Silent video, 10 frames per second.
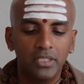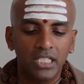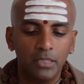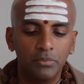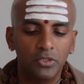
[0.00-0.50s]

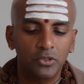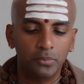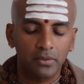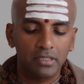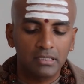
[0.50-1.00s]
keep your
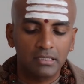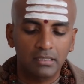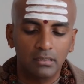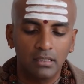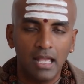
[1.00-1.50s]

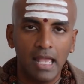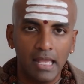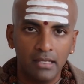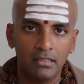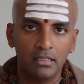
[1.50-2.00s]
spirits
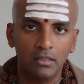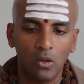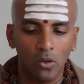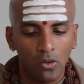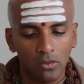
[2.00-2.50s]

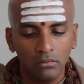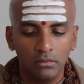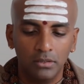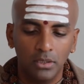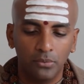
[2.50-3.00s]
or
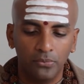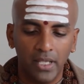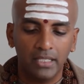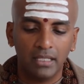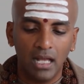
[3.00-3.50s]
your
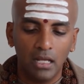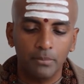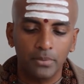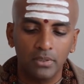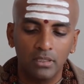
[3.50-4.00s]
faith
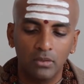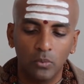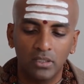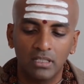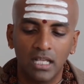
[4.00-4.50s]
up
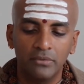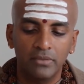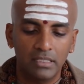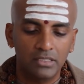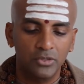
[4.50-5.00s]
when life
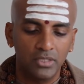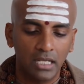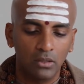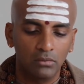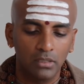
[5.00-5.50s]
gets you
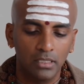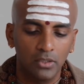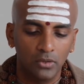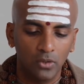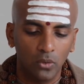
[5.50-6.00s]
down and
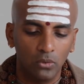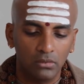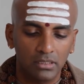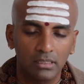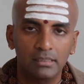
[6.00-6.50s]
your
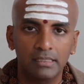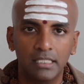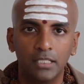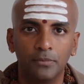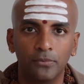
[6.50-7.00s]
goals
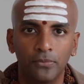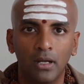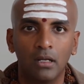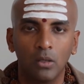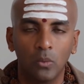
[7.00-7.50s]
seem
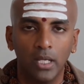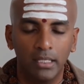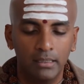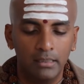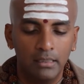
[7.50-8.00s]
far away?
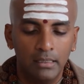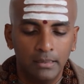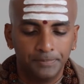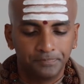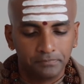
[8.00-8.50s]

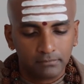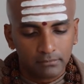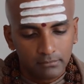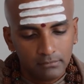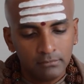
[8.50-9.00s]

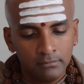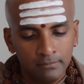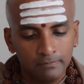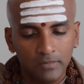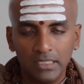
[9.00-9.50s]

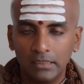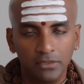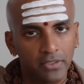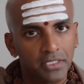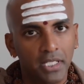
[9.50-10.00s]
This is a
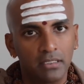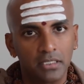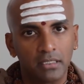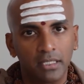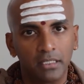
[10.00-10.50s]
very
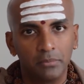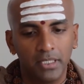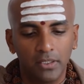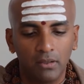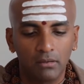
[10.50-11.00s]
challenging thing,
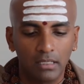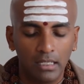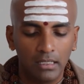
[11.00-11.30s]
B-Dog.